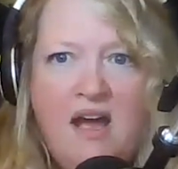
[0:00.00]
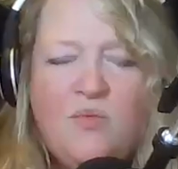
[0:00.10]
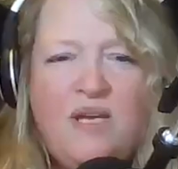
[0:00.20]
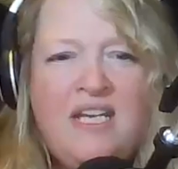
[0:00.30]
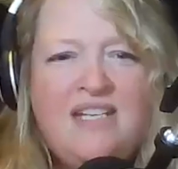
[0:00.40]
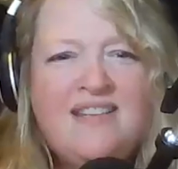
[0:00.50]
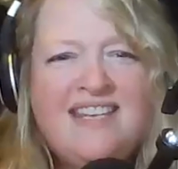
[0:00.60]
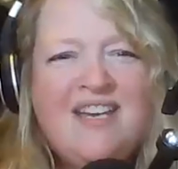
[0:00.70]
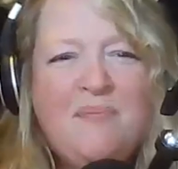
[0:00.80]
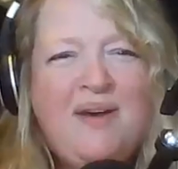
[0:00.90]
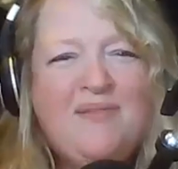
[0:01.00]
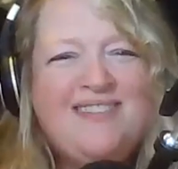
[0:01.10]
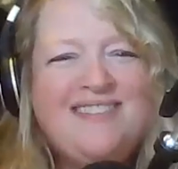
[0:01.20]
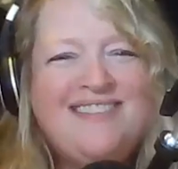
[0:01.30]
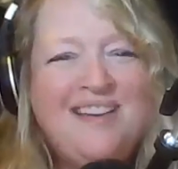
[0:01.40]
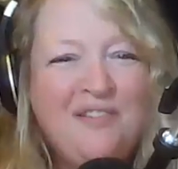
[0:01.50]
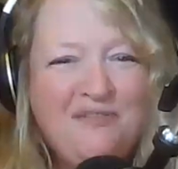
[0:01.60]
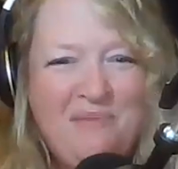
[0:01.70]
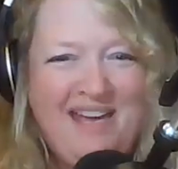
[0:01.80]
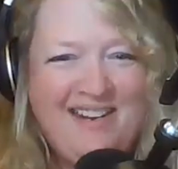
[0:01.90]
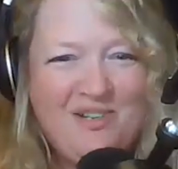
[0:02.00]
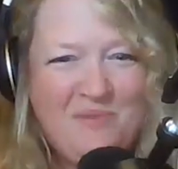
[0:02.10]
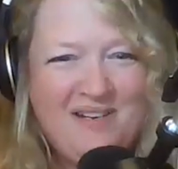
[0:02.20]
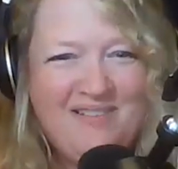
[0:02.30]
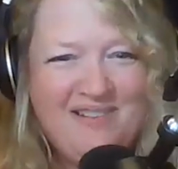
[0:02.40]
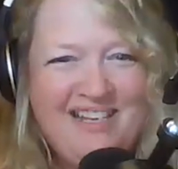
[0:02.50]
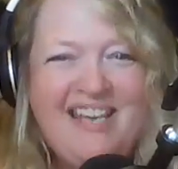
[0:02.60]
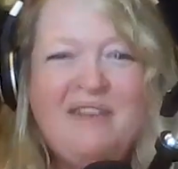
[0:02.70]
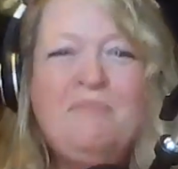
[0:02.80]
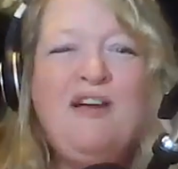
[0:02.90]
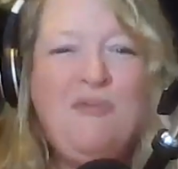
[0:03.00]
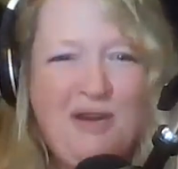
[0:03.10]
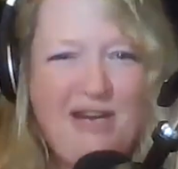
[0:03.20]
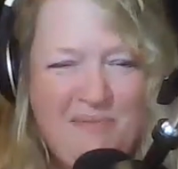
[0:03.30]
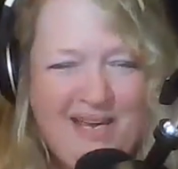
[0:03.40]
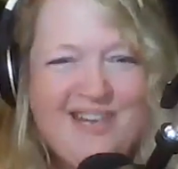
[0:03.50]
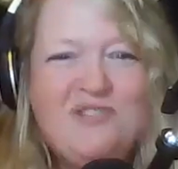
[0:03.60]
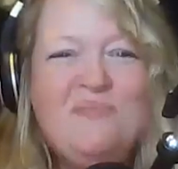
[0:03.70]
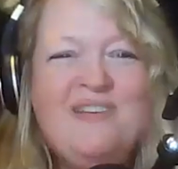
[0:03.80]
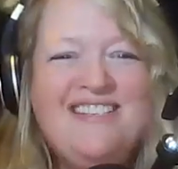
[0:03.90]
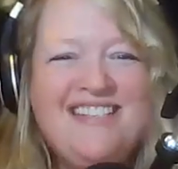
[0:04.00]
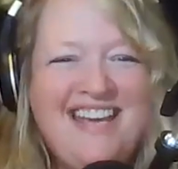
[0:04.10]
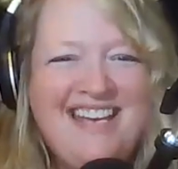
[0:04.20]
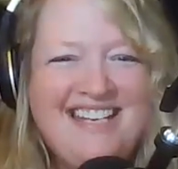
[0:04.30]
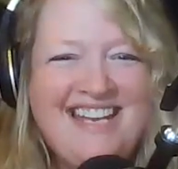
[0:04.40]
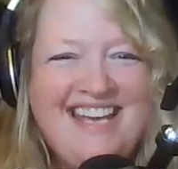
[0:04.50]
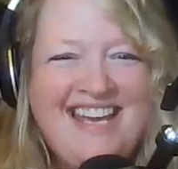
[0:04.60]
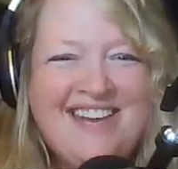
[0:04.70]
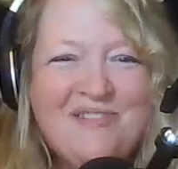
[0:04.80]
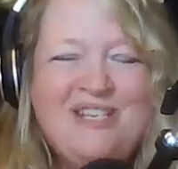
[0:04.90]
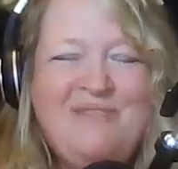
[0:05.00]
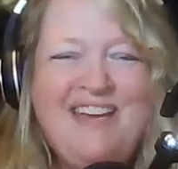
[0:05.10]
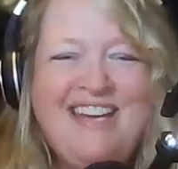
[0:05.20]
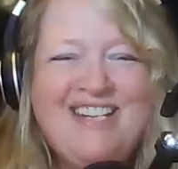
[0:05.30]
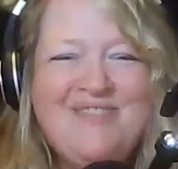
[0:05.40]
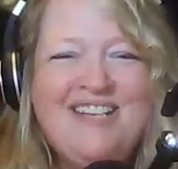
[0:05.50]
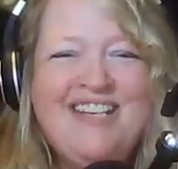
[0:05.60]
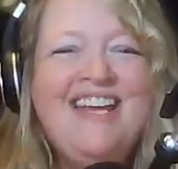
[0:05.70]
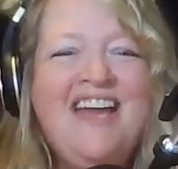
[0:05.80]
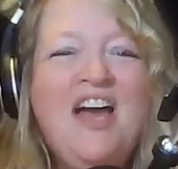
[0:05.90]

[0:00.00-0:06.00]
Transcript: we need to think about self management and priority management and energy management.